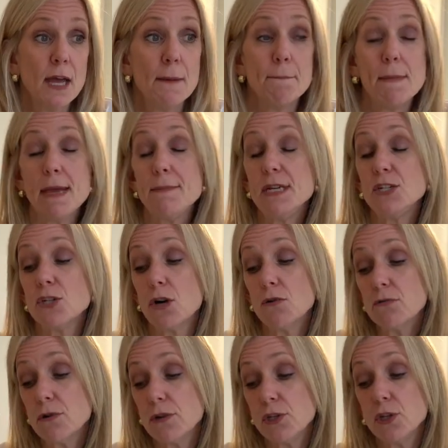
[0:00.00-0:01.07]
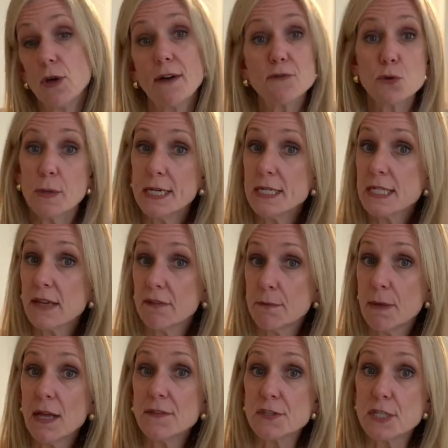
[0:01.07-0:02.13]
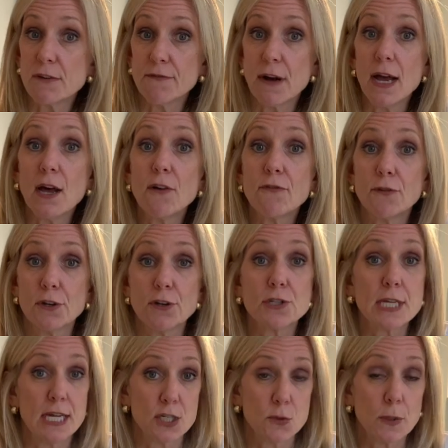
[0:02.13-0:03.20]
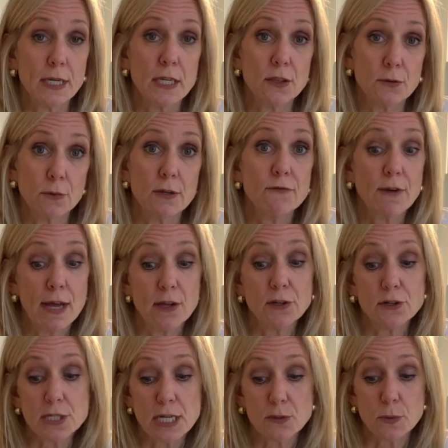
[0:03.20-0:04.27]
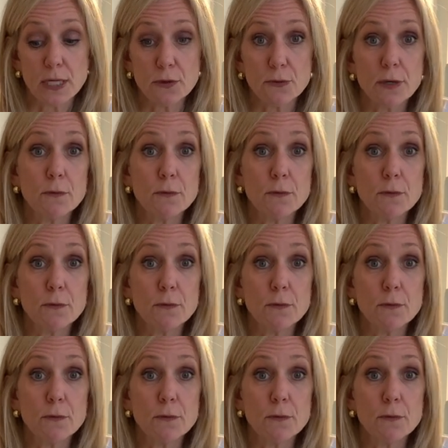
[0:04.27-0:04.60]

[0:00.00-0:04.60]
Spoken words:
Maybe don't. You have 27 months to file for your 1023,